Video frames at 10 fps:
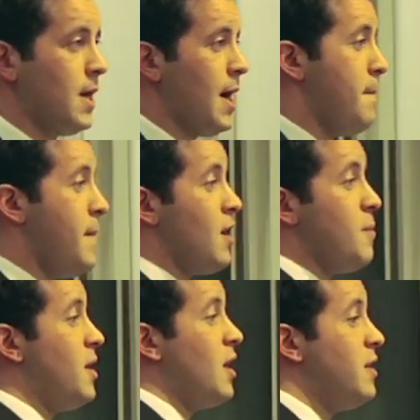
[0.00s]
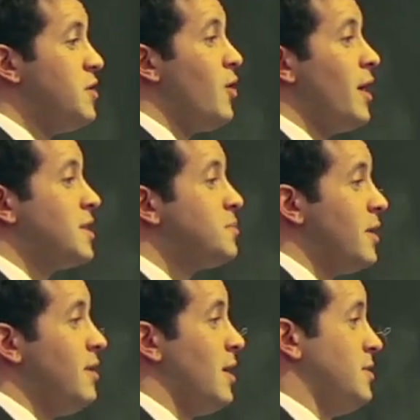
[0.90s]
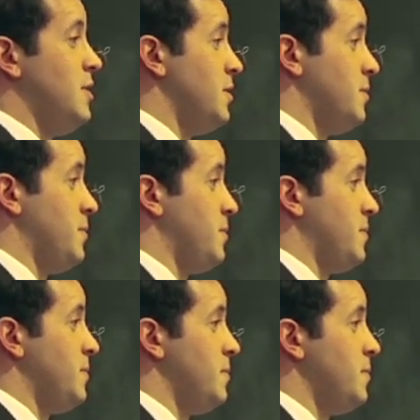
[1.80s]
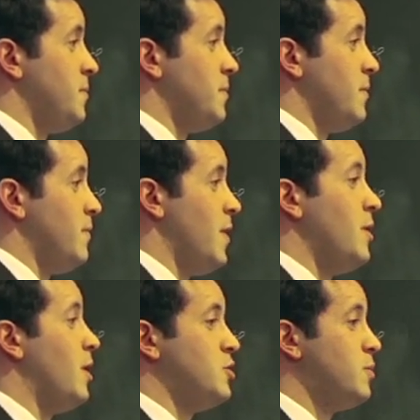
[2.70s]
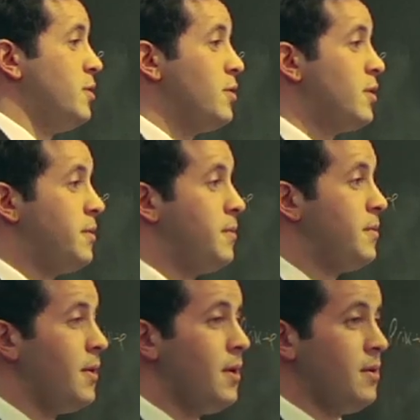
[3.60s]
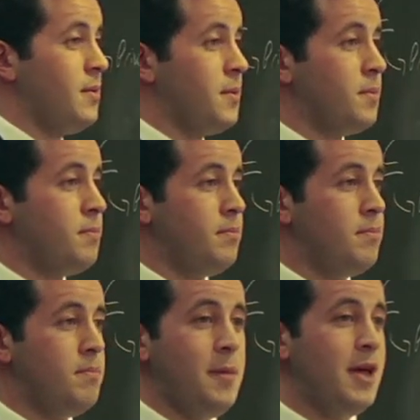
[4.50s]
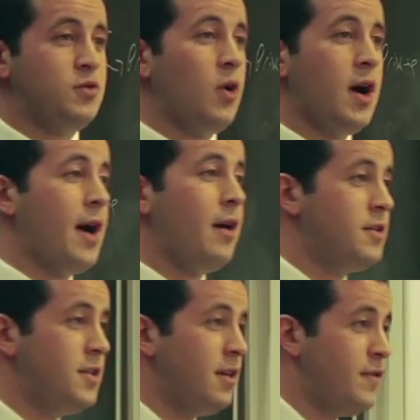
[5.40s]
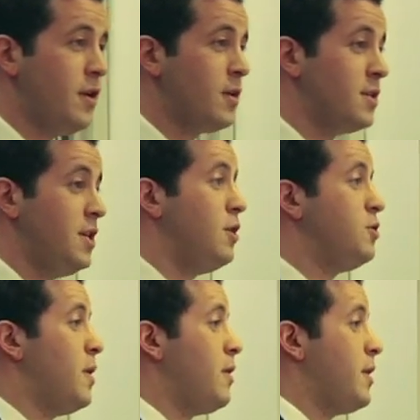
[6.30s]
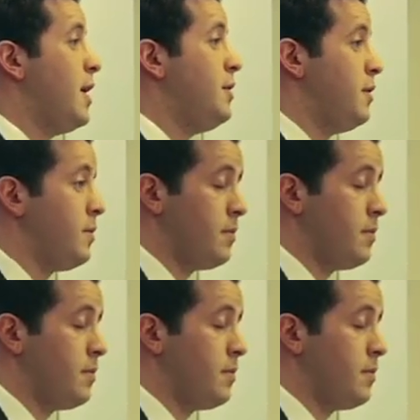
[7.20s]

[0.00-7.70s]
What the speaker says: I may or may not even know how to explain that to you if I'm an entrepreneur. Maybe that's why I hired a CFO, because he knows better than I do.